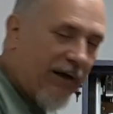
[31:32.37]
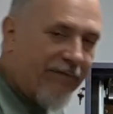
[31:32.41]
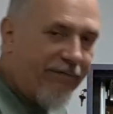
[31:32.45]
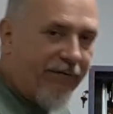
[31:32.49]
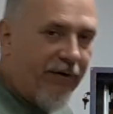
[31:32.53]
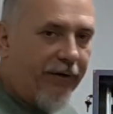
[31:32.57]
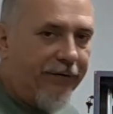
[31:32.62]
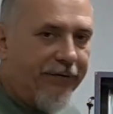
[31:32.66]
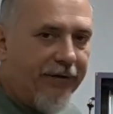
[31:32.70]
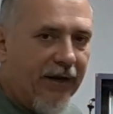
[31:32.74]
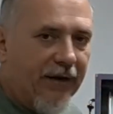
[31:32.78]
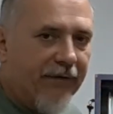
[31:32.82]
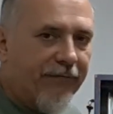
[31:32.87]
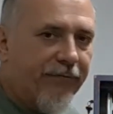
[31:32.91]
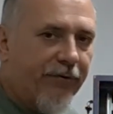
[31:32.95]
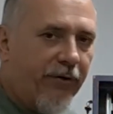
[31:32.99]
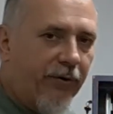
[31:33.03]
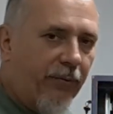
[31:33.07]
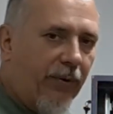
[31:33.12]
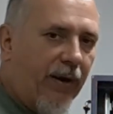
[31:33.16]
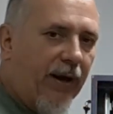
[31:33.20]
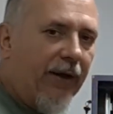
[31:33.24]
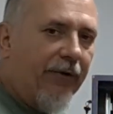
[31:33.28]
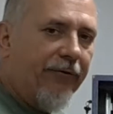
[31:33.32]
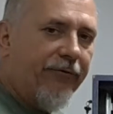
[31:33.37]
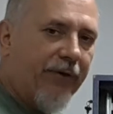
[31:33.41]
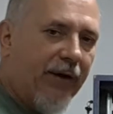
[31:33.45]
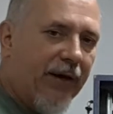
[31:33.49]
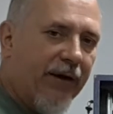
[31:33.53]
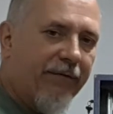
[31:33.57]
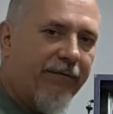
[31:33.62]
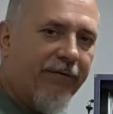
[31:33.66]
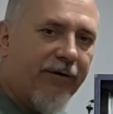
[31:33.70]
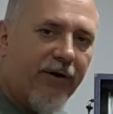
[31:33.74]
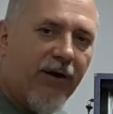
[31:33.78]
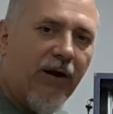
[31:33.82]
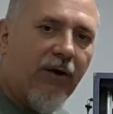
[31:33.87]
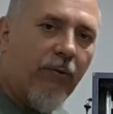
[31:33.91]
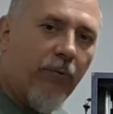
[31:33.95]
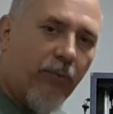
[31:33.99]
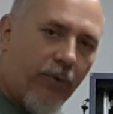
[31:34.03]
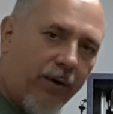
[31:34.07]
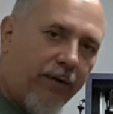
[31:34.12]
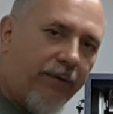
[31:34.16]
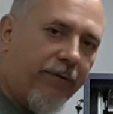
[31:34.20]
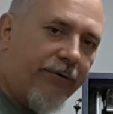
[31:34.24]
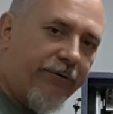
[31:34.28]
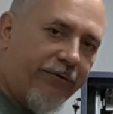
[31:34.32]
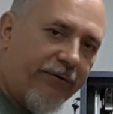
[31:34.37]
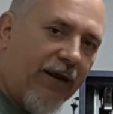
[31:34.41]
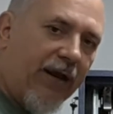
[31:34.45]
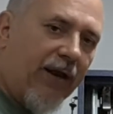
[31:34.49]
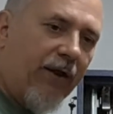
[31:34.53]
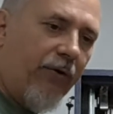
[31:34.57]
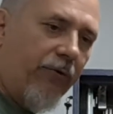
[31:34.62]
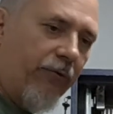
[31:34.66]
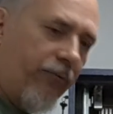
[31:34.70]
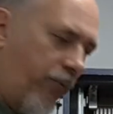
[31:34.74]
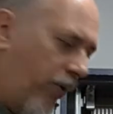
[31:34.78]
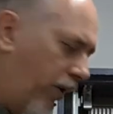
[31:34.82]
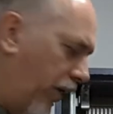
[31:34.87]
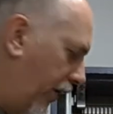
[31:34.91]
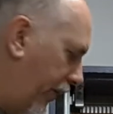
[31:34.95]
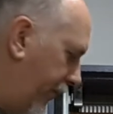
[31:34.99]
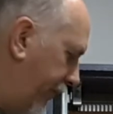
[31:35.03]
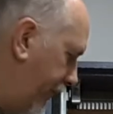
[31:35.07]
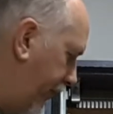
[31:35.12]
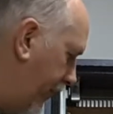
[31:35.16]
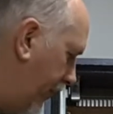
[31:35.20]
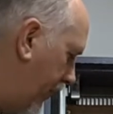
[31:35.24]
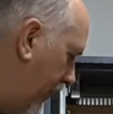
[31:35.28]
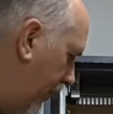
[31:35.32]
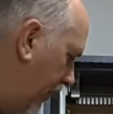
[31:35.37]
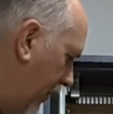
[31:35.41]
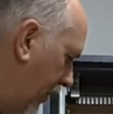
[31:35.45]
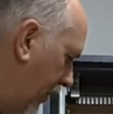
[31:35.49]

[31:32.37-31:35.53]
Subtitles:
I fought that for a while, trying to figure out where the sound was.